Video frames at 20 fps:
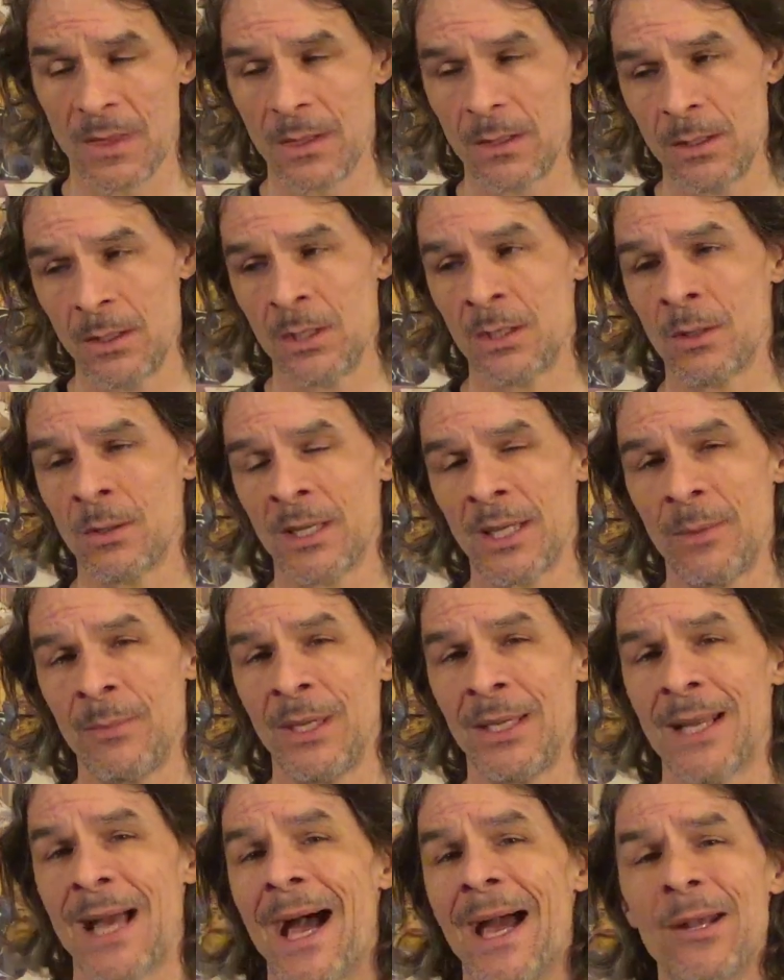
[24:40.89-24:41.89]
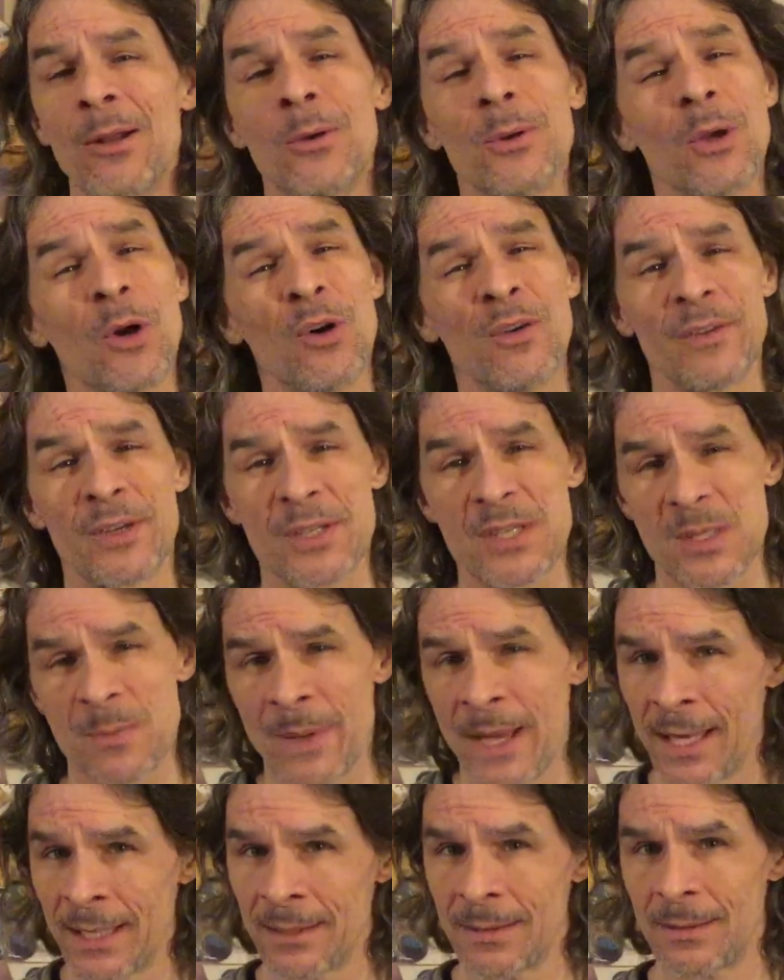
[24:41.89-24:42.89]
You know what I mean? I don't
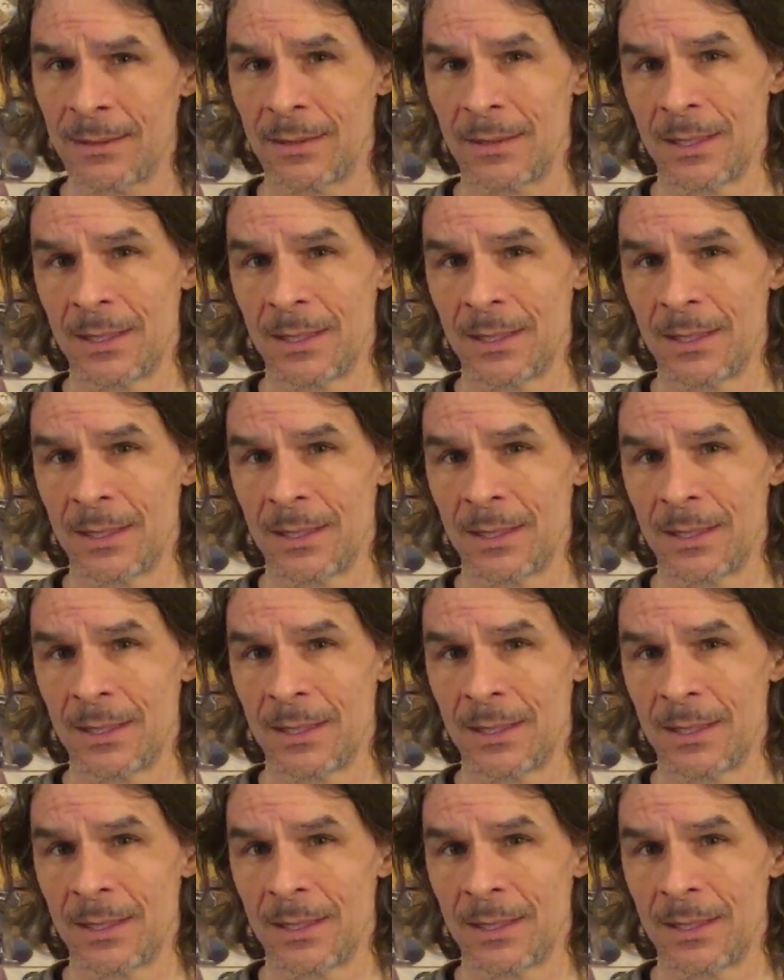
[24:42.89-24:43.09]
overspend.